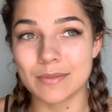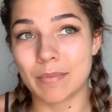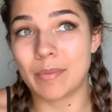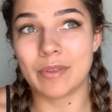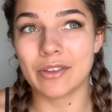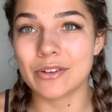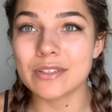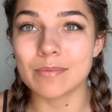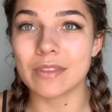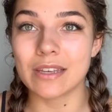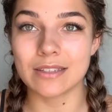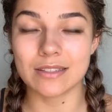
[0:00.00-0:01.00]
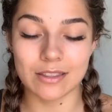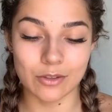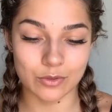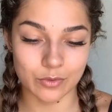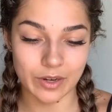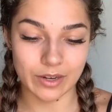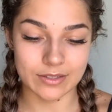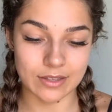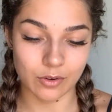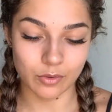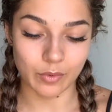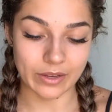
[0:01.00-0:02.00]
Maybe there's some things in those readings
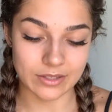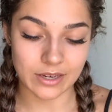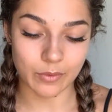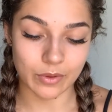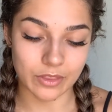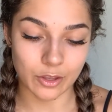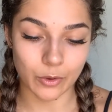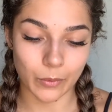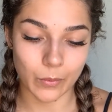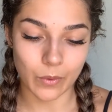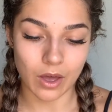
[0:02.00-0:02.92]
that'll resonate with you.